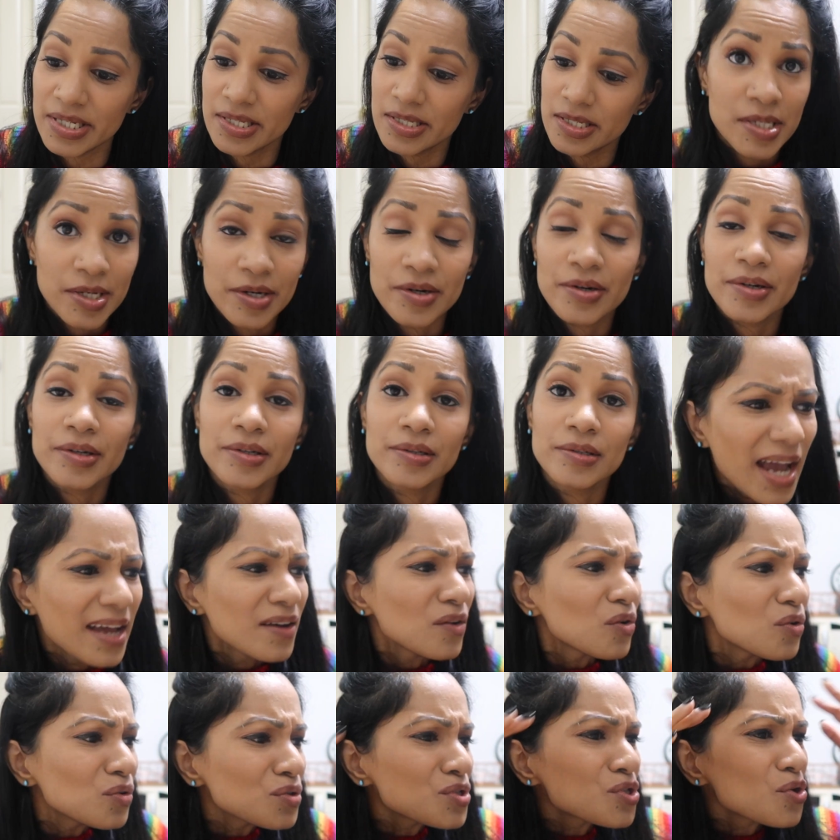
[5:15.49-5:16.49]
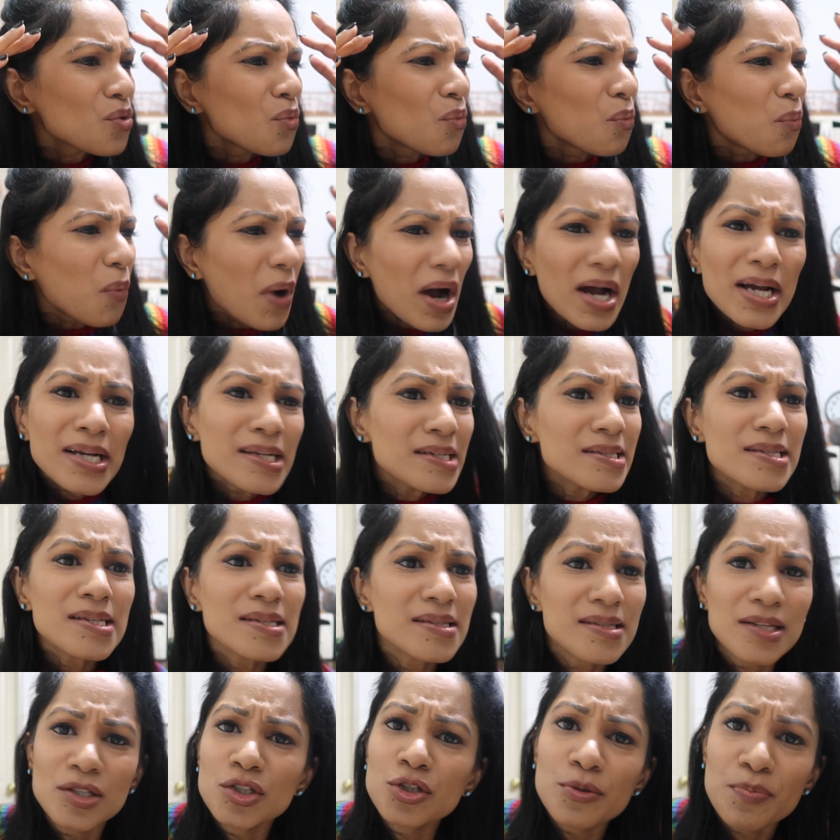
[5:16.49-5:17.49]
cereal. And also, why is
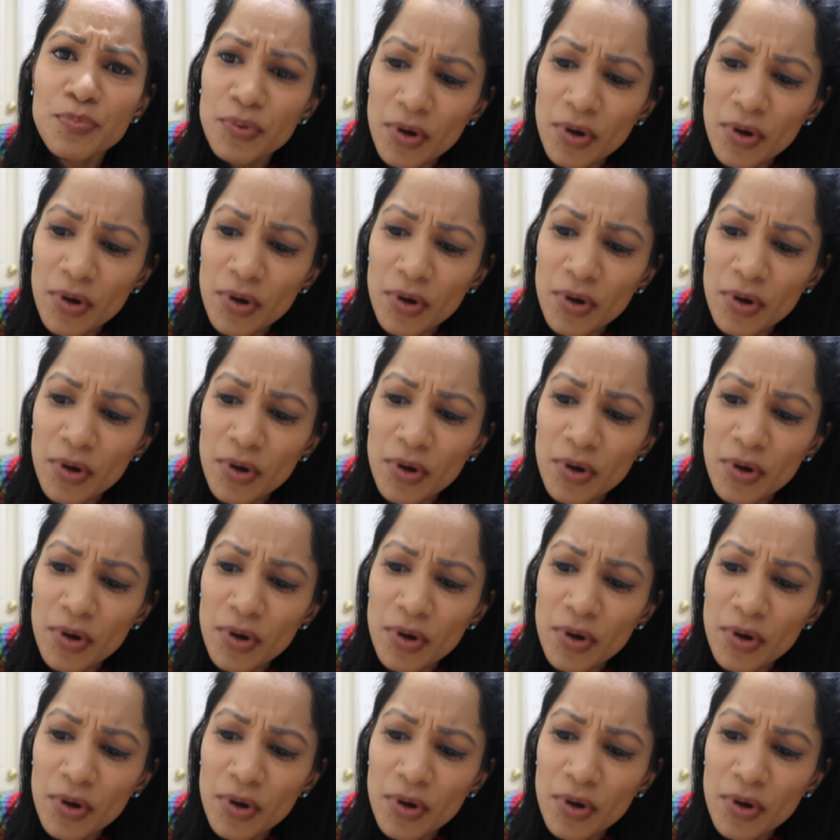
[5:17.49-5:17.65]
this such a